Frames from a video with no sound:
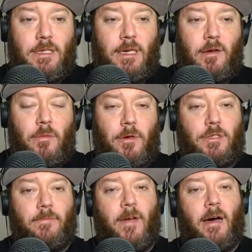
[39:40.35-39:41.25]
to hear about
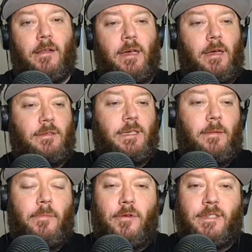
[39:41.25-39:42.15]
Jim Valley and see
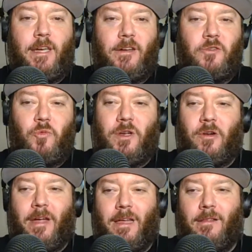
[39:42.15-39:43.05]
him posting on
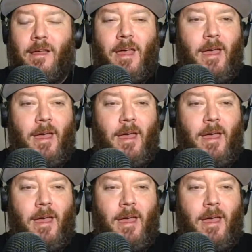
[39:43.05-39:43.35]
Twitter again.